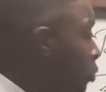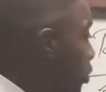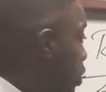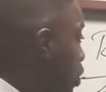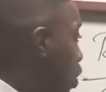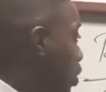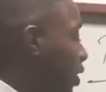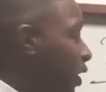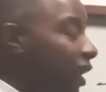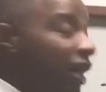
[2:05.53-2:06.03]
We
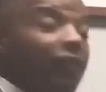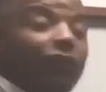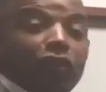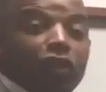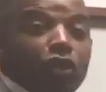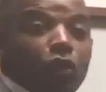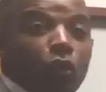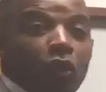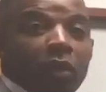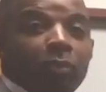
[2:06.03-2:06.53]
call it
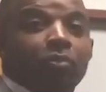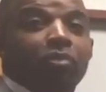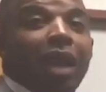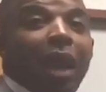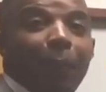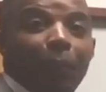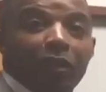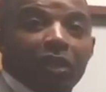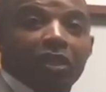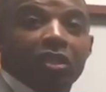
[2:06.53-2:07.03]
inventory,
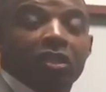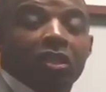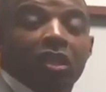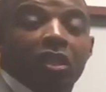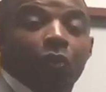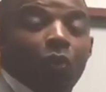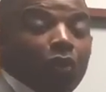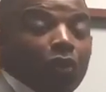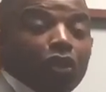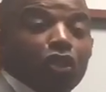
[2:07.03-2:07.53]
properties.
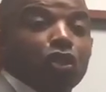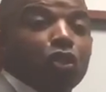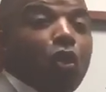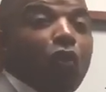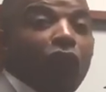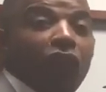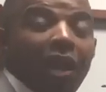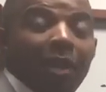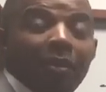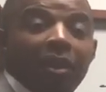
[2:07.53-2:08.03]
Whether it's
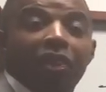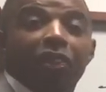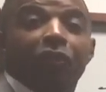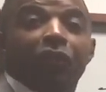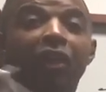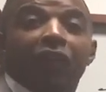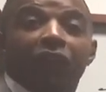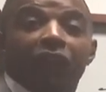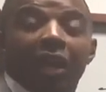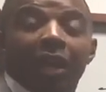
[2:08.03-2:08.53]
two family,
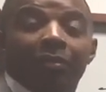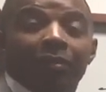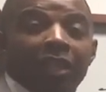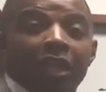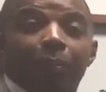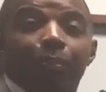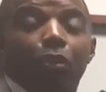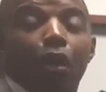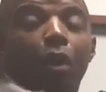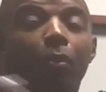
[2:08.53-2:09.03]
three
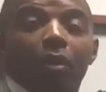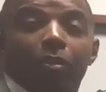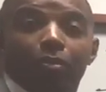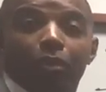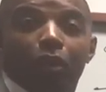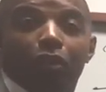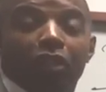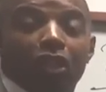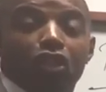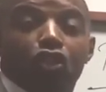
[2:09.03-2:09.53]
family, apartment
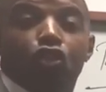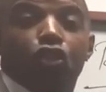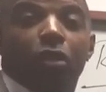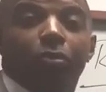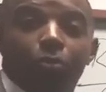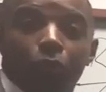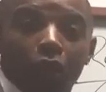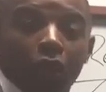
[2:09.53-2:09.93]
building, strip